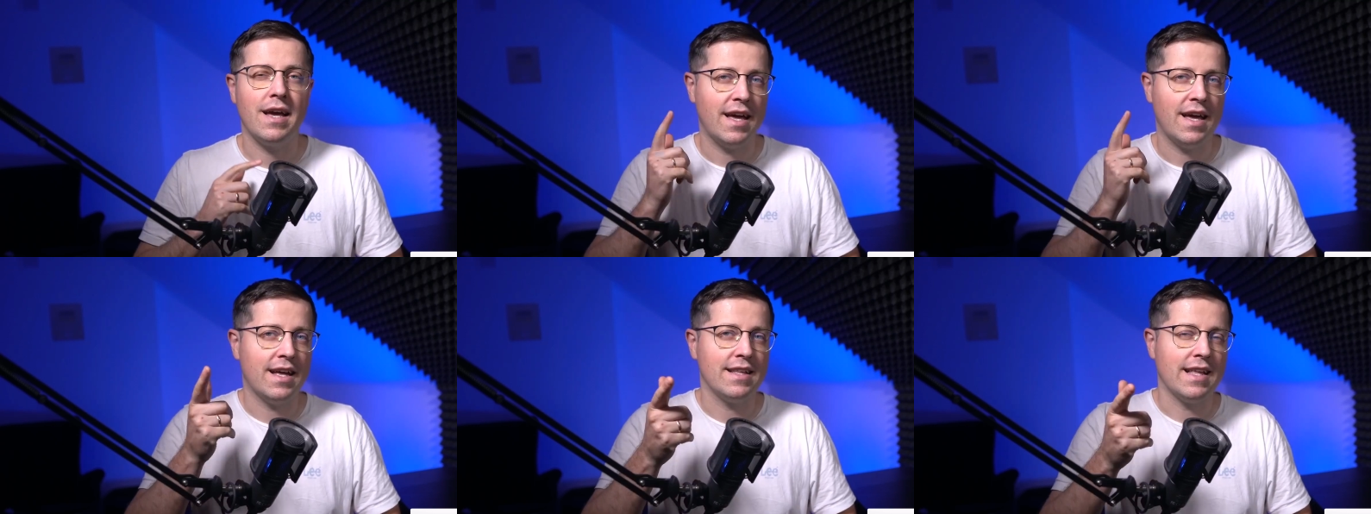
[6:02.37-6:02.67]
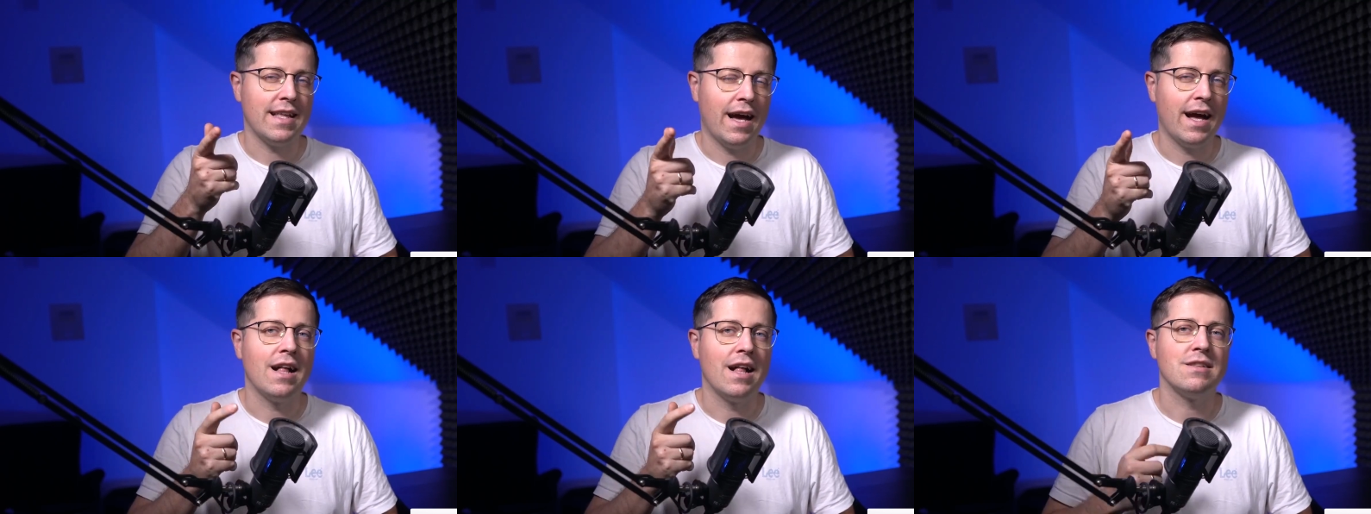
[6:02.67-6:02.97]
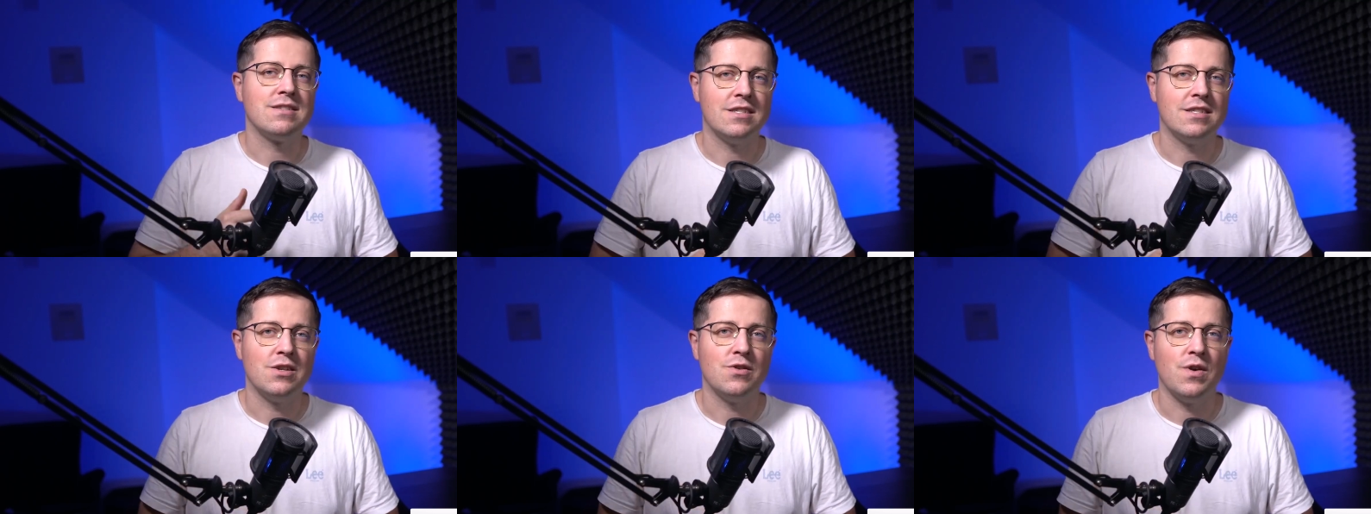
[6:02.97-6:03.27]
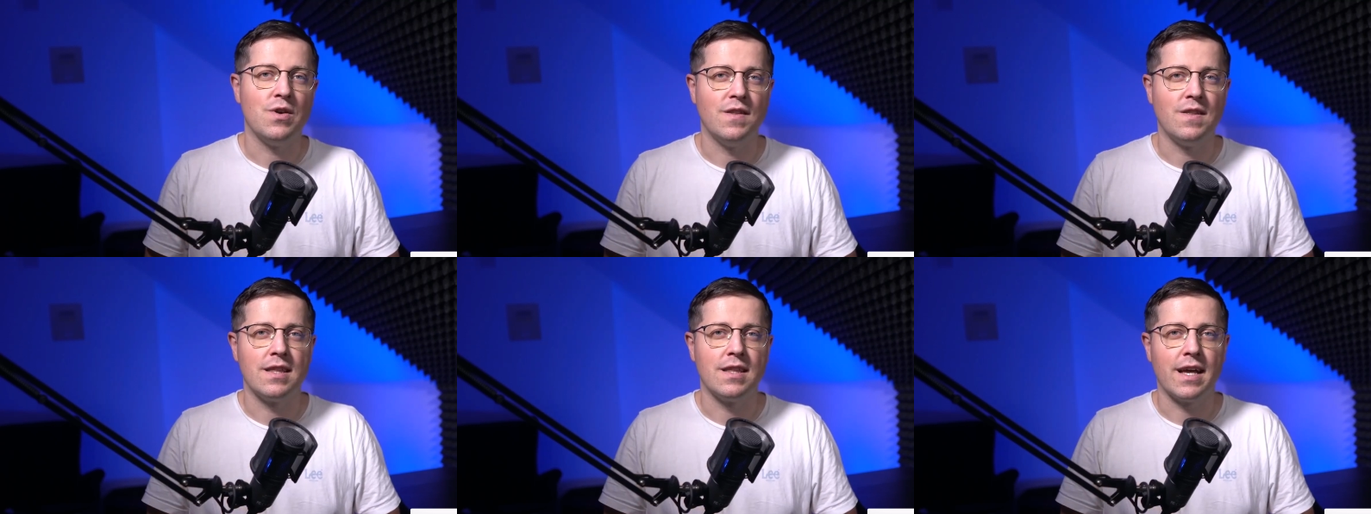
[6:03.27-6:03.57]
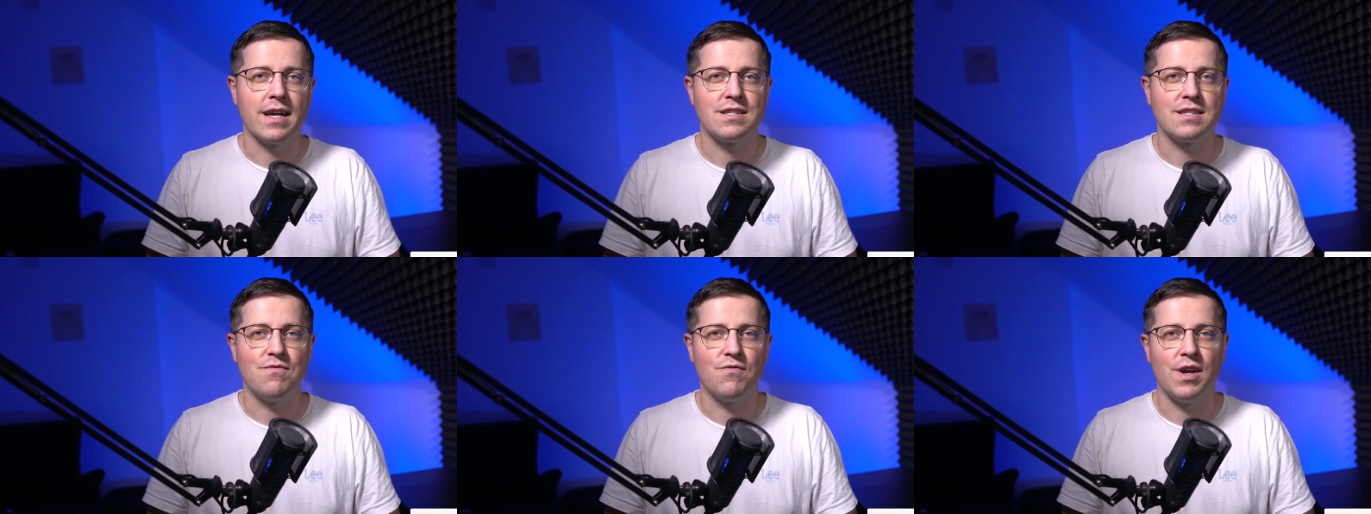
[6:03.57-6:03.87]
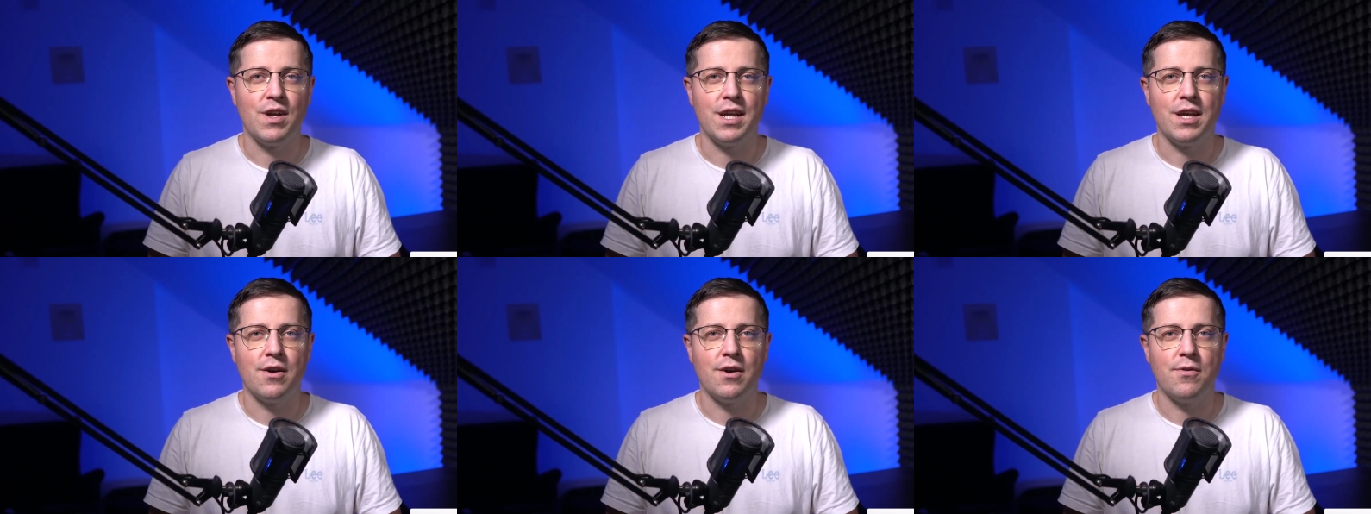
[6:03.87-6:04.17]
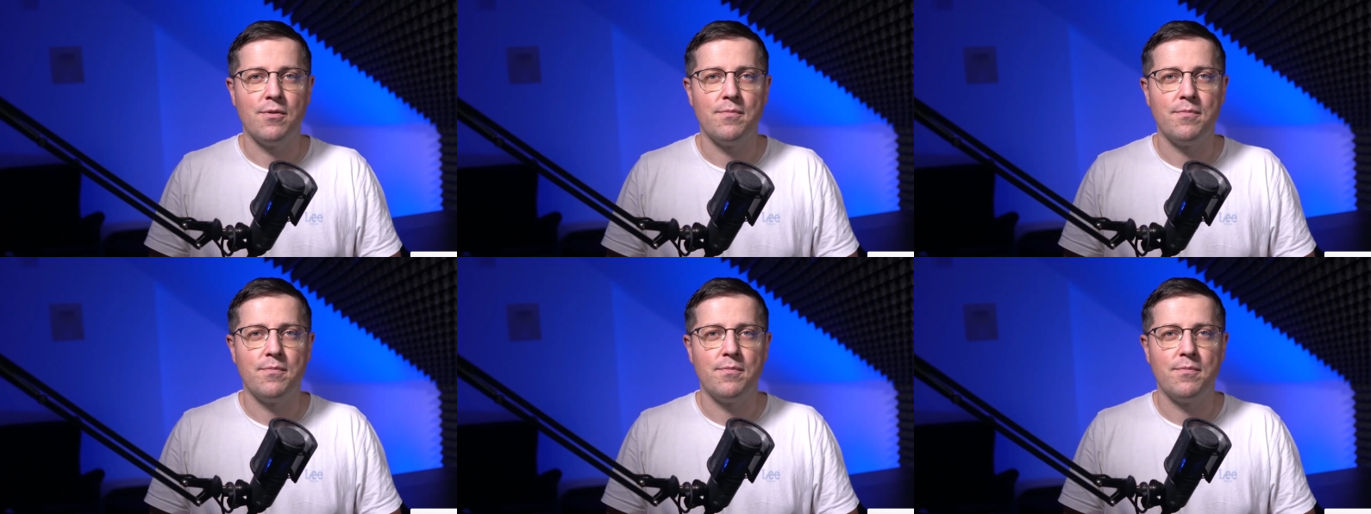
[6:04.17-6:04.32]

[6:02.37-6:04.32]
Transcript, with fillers: and I'll see you in the next video.